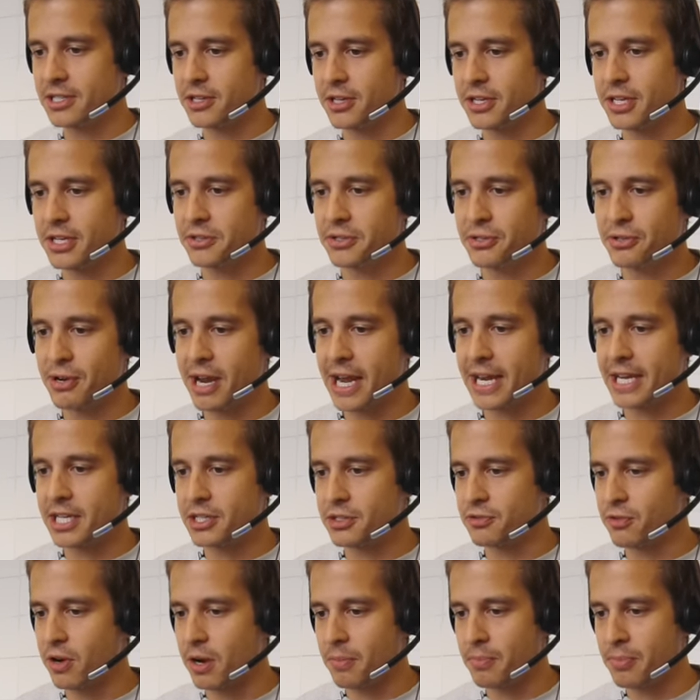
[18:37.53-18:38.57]
So you drag and
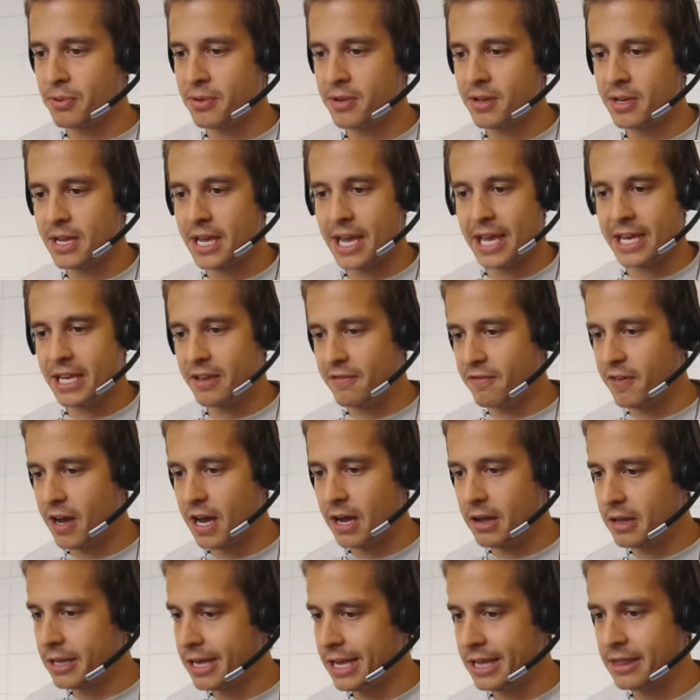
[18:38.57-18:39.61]
drop any
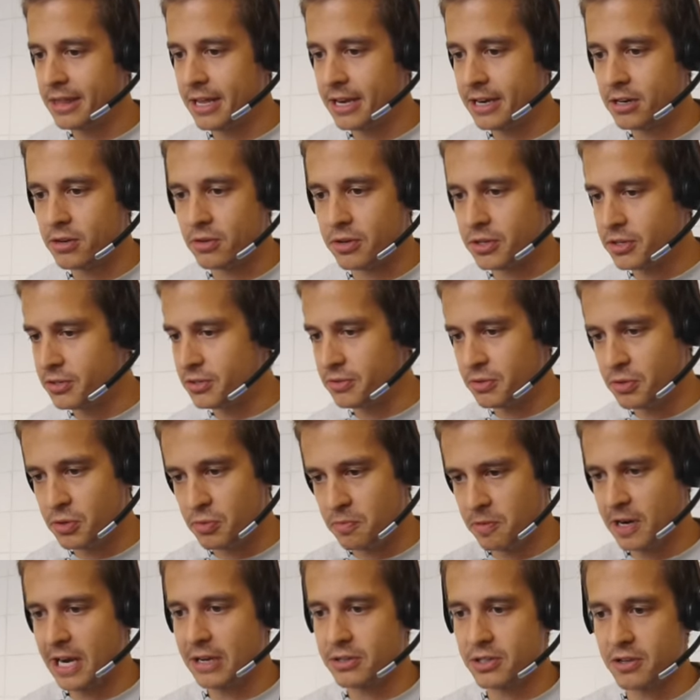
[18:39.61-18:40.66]
file in there or you, you
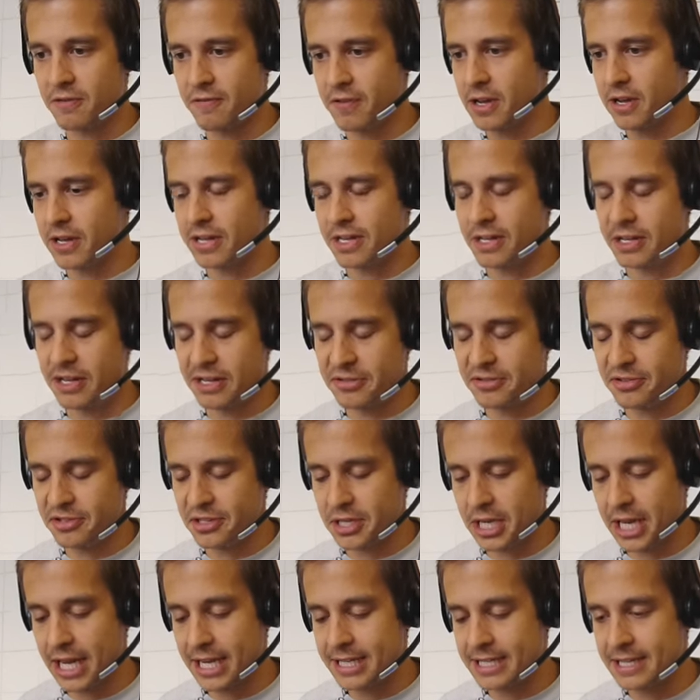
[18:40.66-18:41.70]
browse a file and you
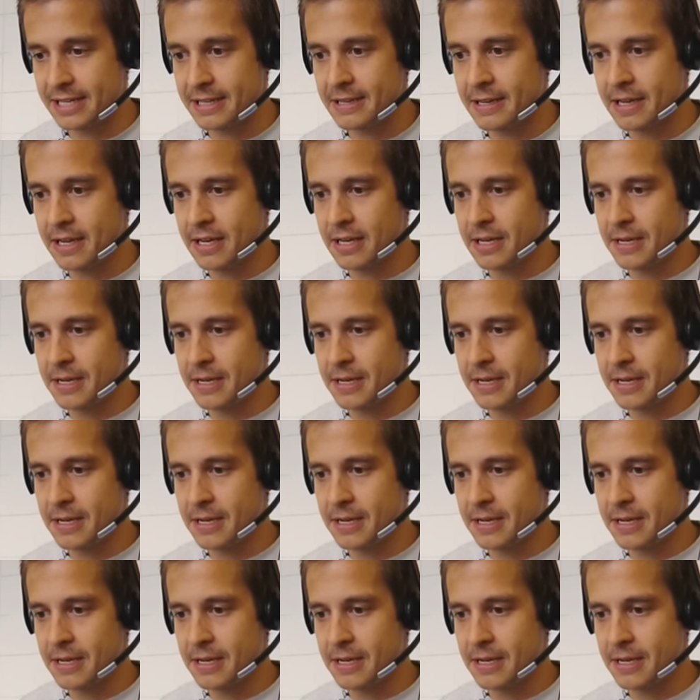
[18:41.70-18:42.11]
select it.